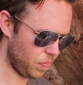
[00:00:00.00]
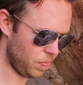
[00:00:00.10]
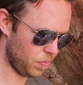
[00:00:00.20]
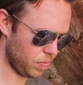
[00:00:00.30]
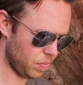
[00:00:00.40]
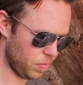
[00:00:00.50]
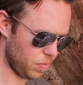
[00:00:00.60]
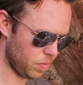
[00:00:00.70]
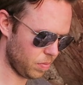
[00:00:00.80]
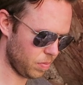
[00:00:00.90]

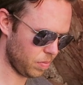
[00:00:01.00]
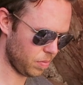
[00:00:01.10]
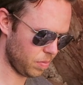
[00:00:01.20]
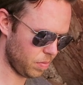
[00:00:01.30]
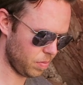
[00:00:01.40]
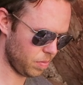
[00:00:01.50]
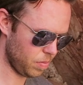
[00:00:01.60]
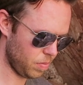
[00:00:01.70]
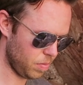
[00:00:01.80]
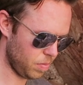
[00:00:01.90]

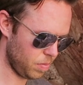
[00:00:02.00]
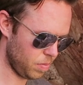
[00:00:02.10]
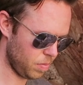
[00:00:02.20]
Nobody speaks.